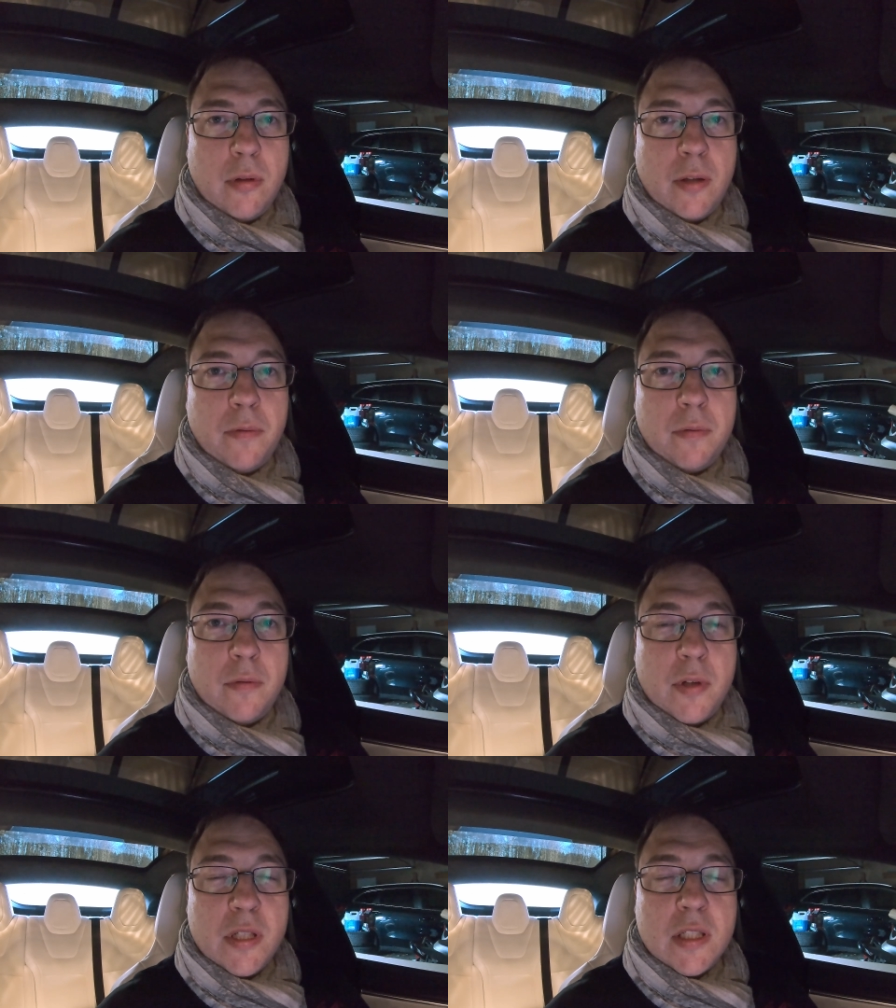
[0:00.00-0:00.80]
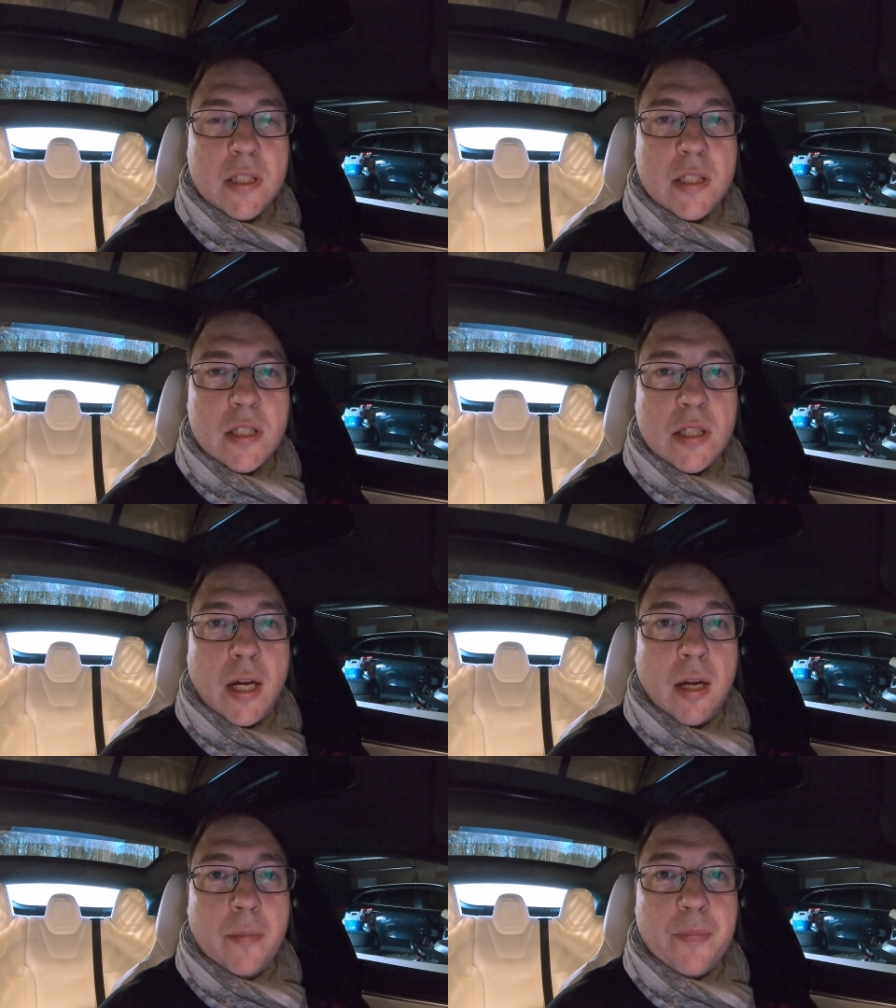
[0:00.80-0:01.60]
If, for instance,
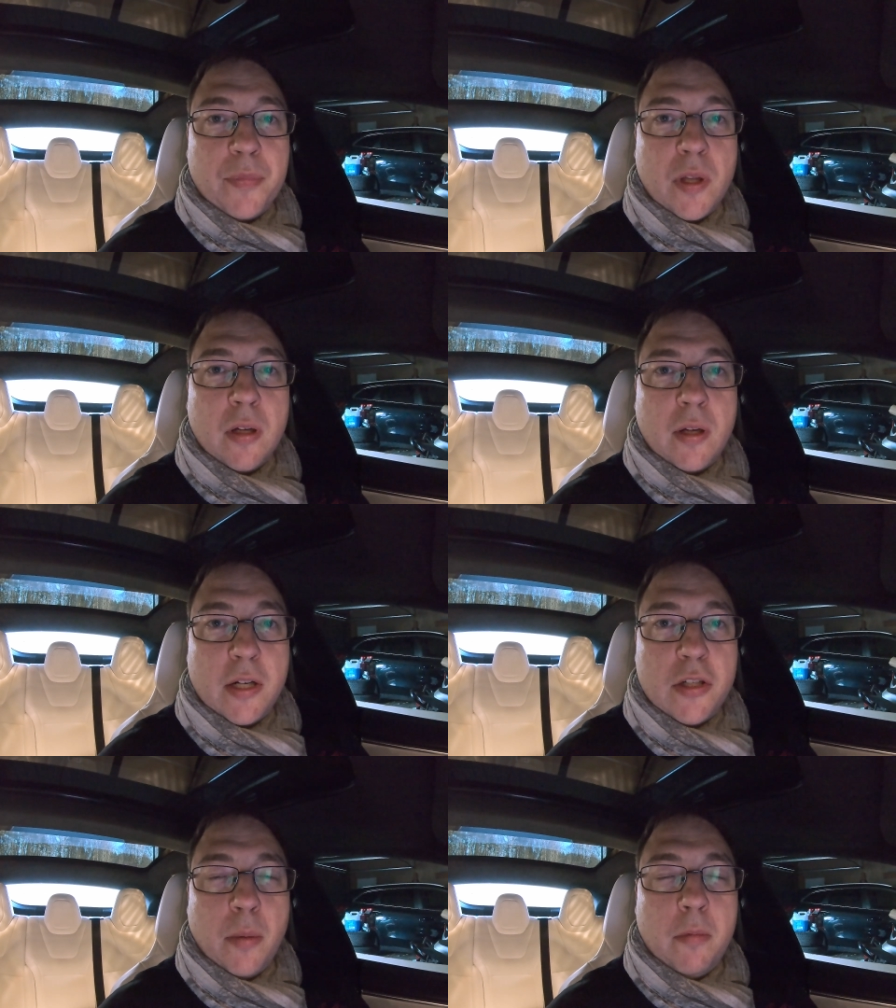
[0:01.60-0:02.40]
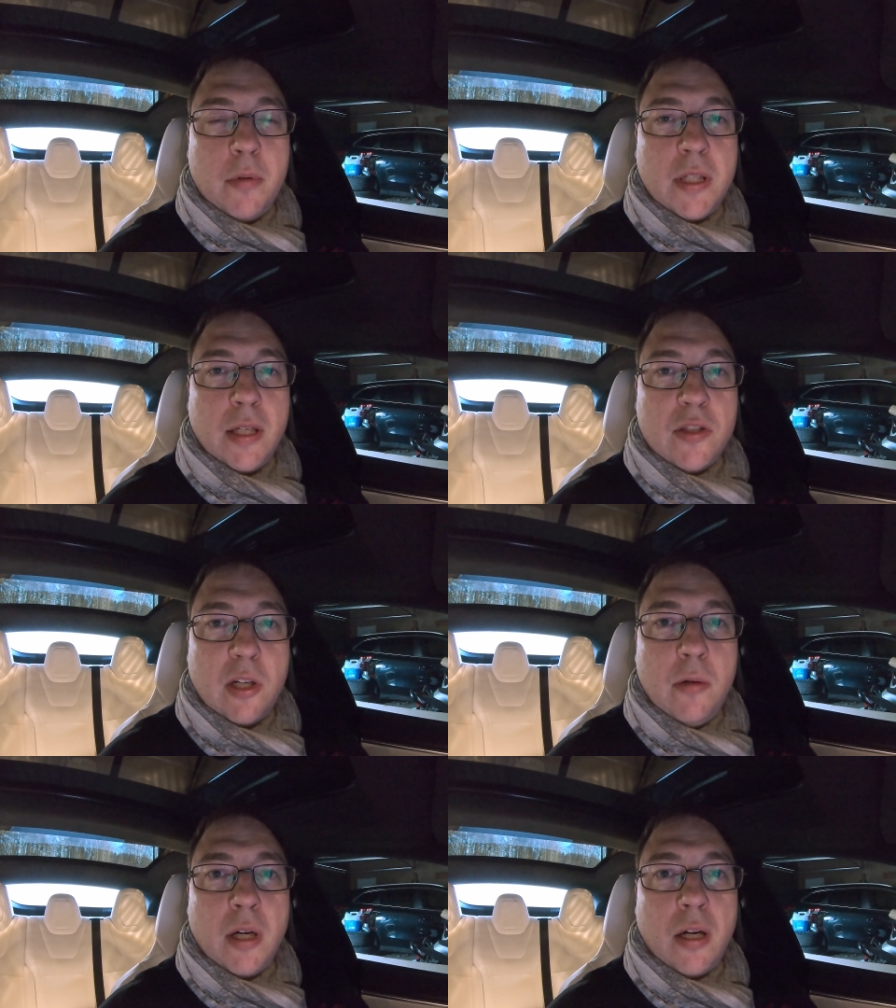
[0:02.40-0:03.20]
catch up with a
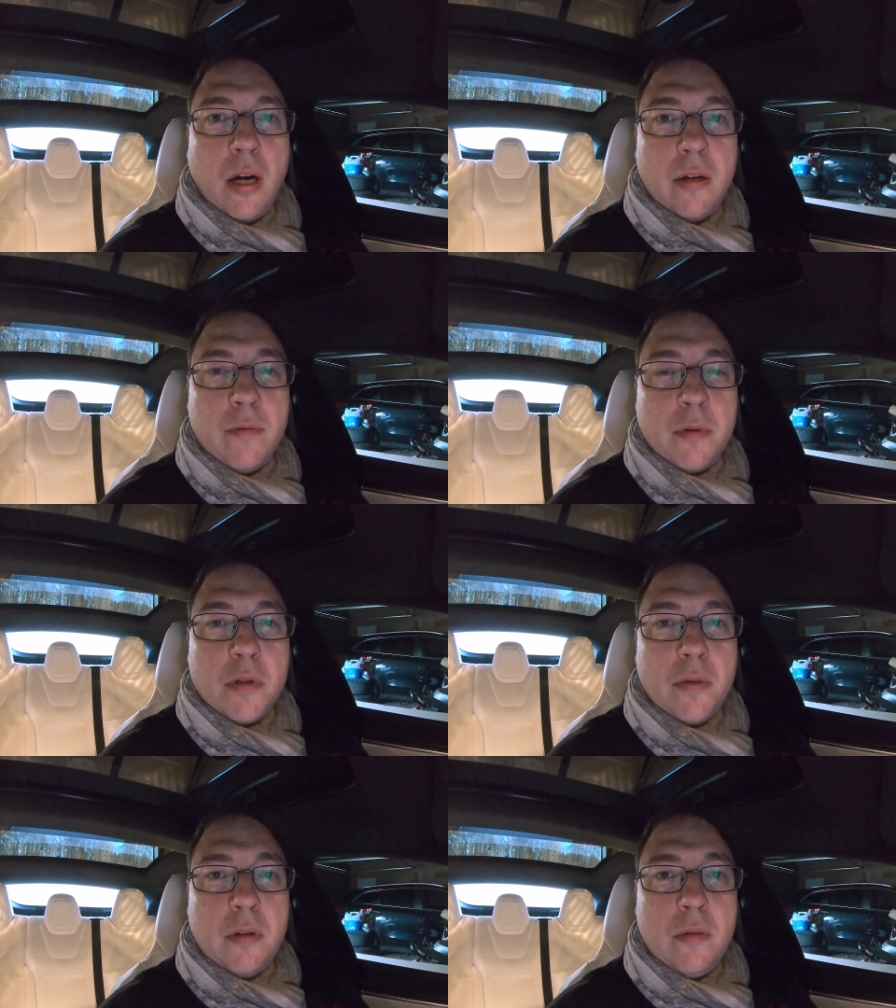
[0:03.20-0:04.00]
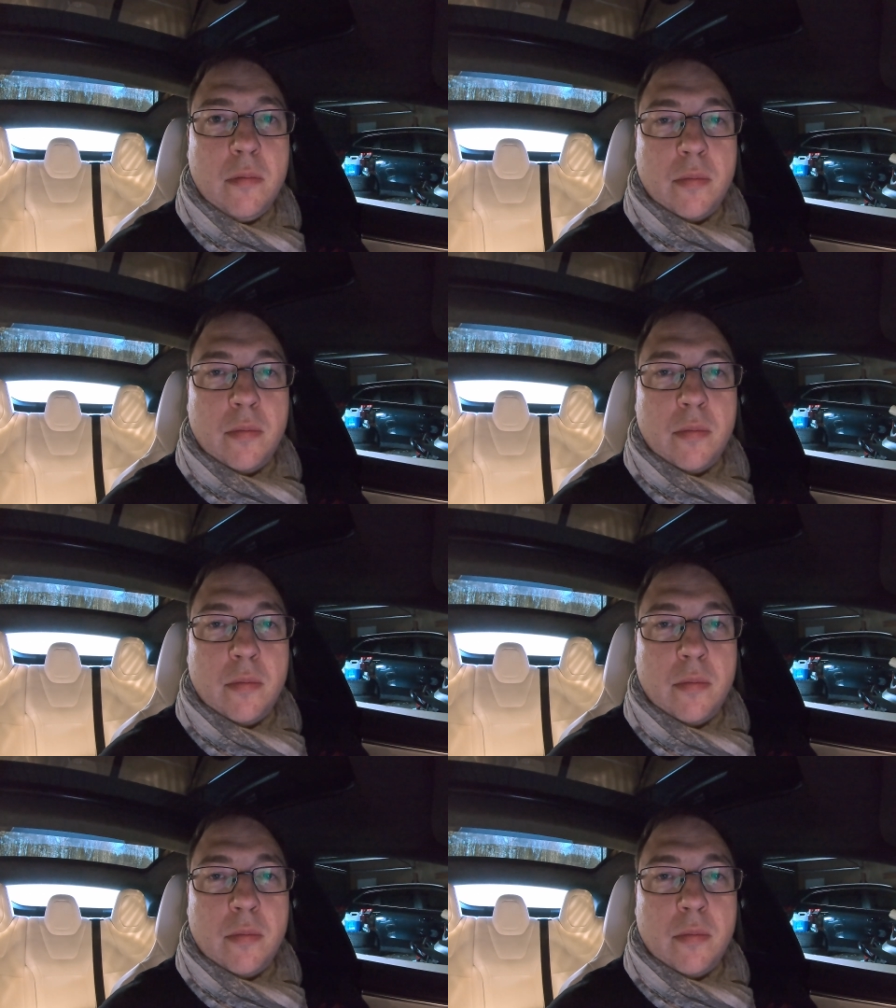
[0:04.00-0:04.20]
slower car in front of you,